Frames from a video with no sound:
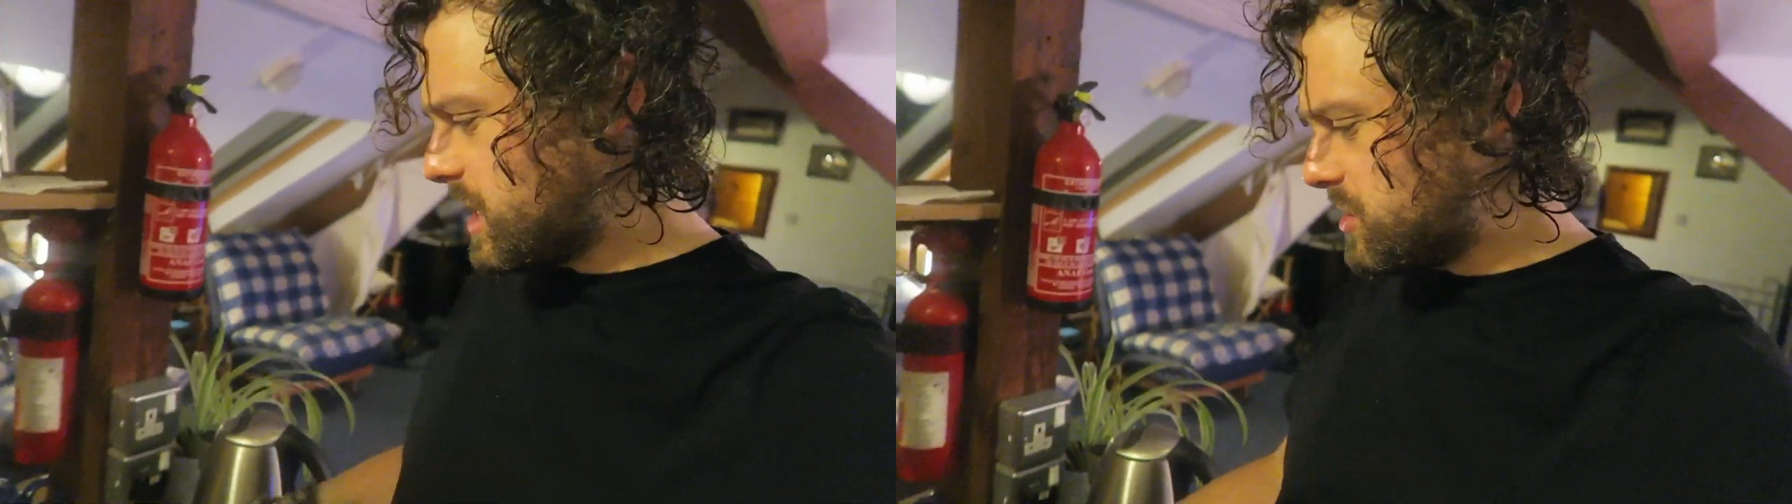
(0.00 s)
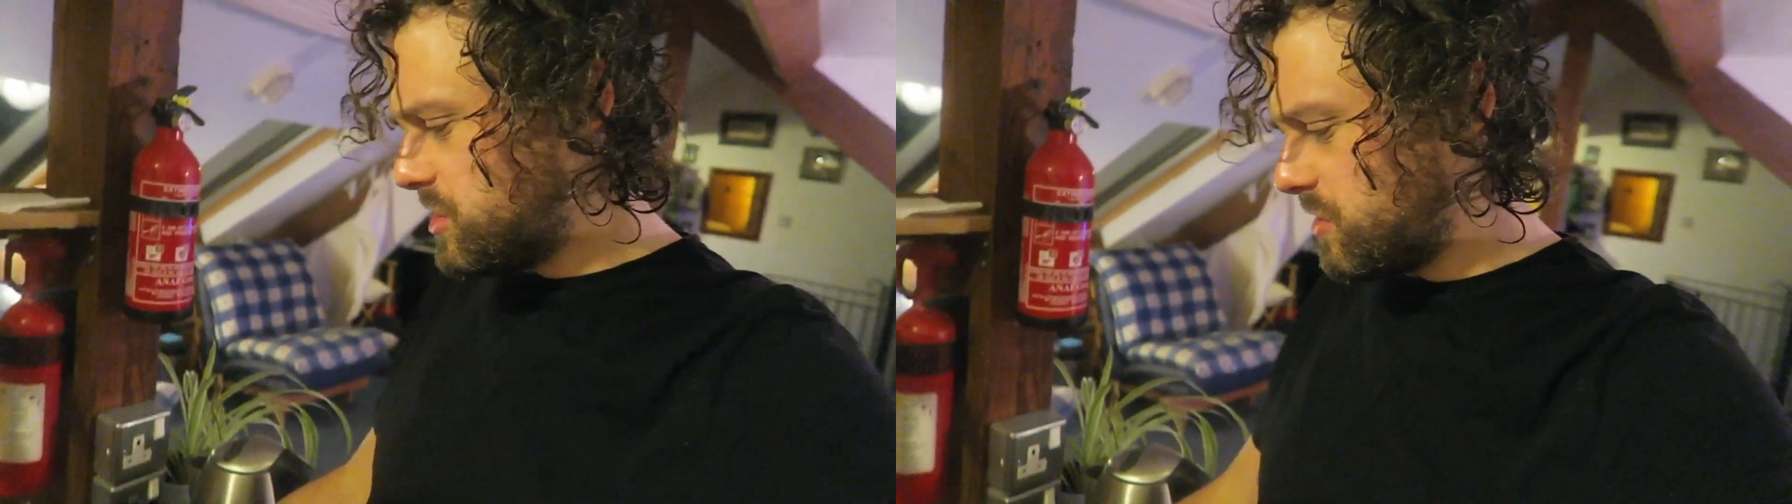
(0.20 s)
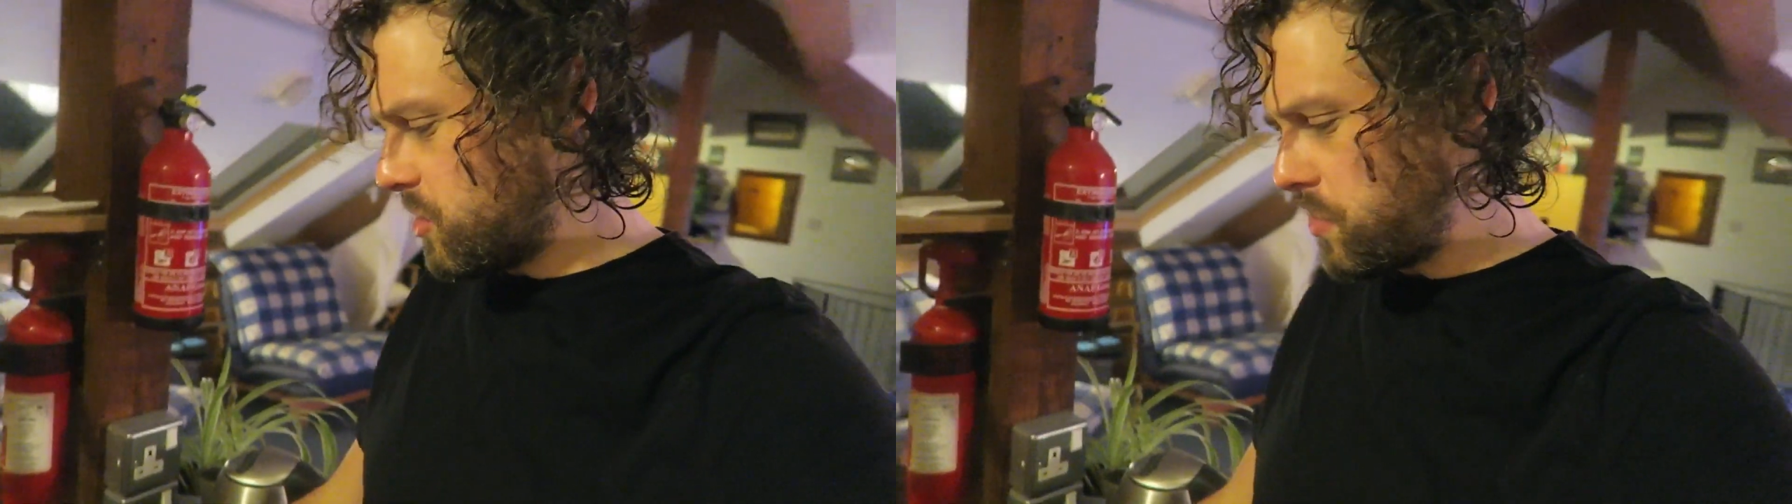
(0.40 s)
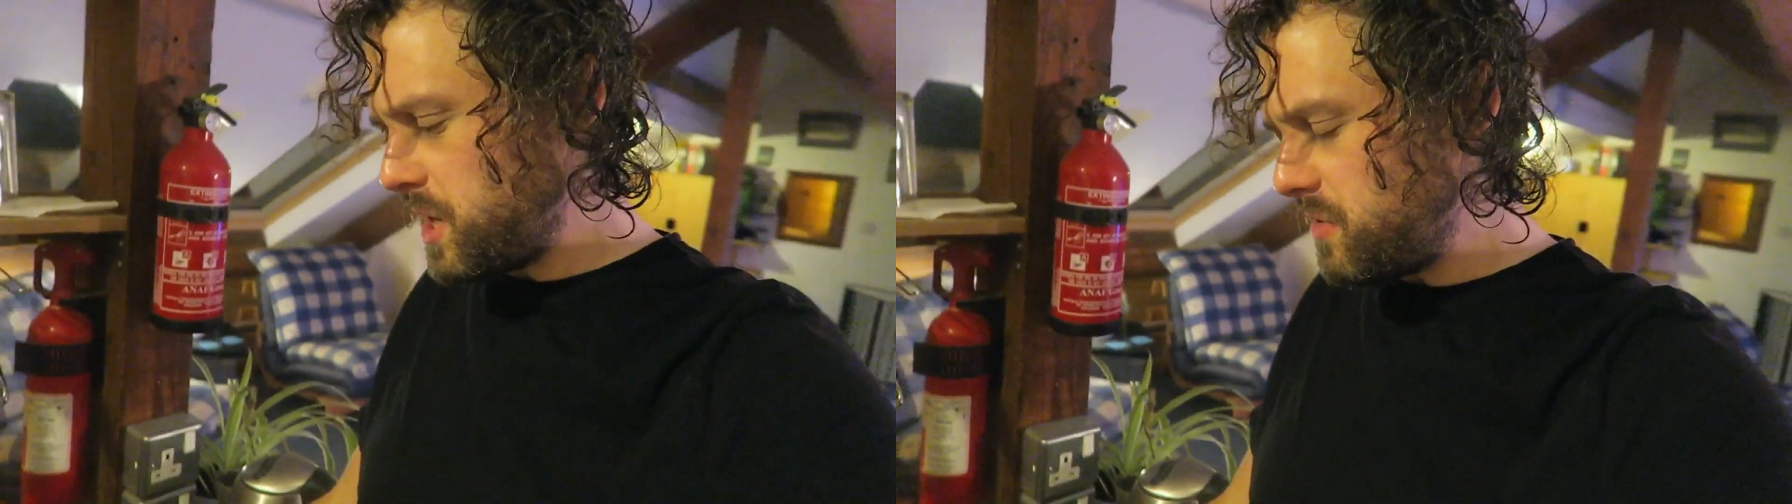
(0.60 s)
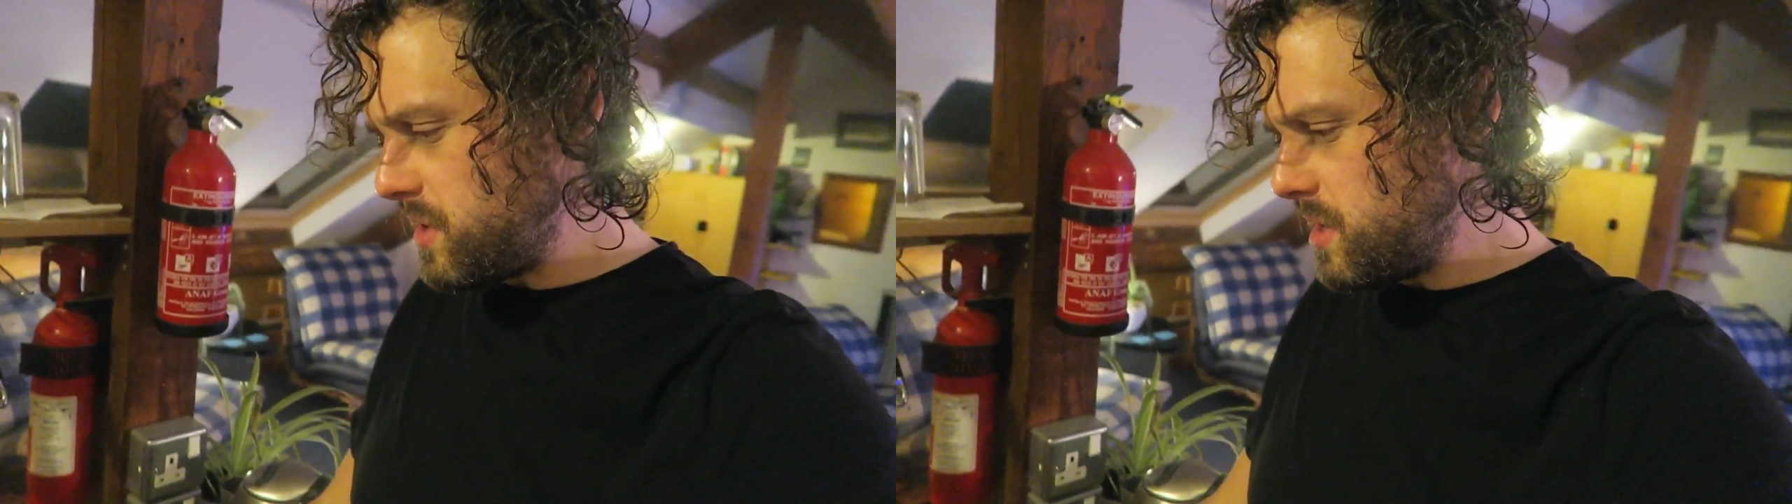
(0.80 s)
How do you do the
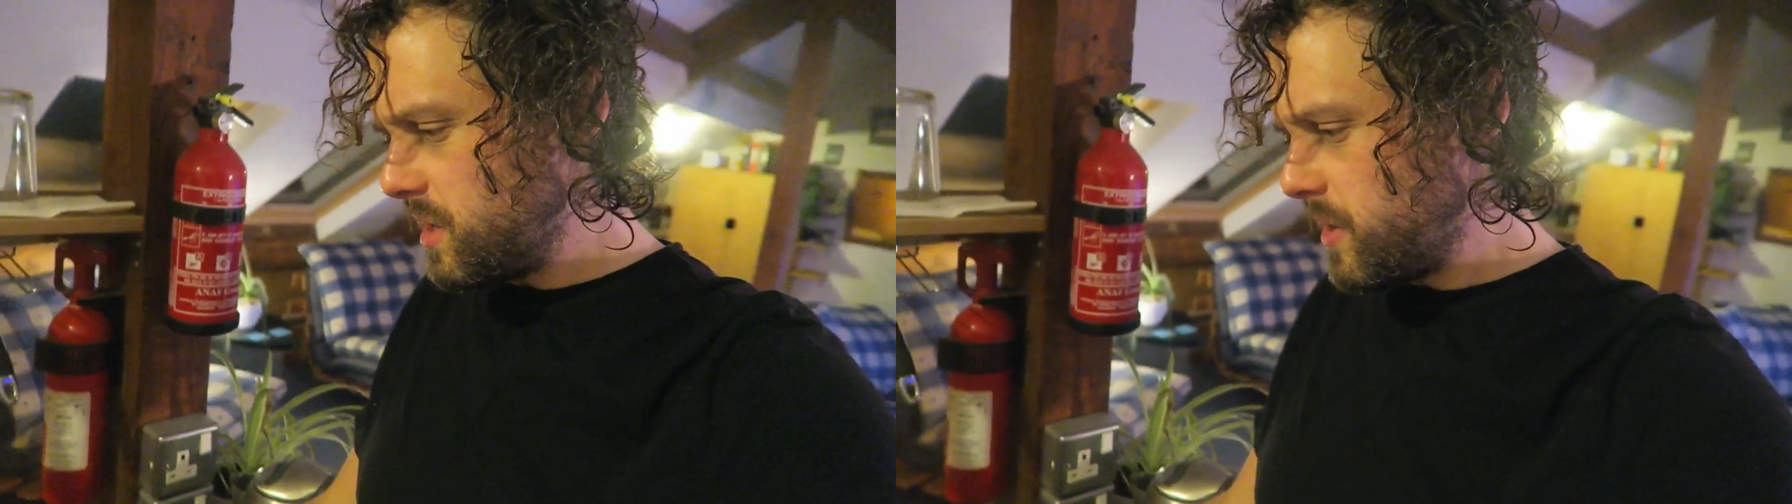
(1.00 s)
gravy